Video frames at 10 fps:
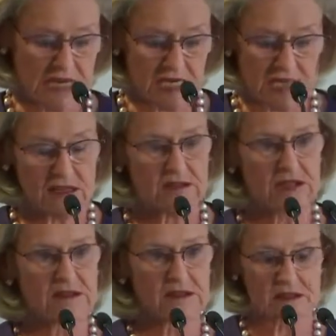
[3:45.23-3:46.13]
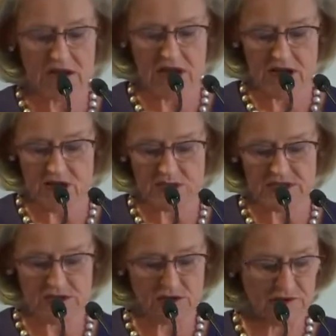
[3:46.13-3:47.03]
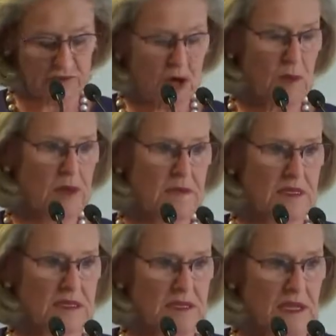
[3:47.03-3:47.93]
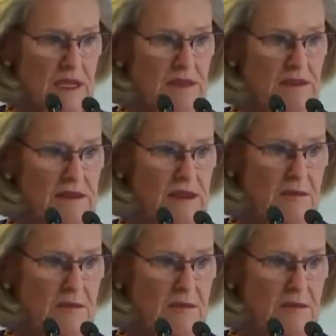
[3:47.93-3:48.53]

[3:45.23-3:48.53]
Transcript: accelerating how we solve problems and